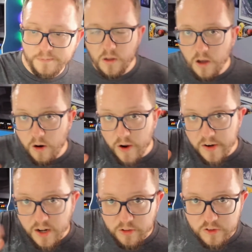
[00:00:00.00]

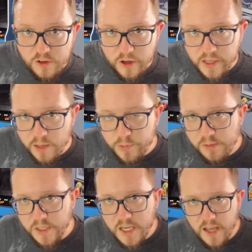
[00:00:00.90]
Alright, now let's talk
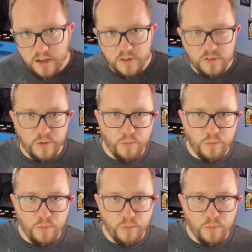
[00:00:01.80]
gameplay mechanics.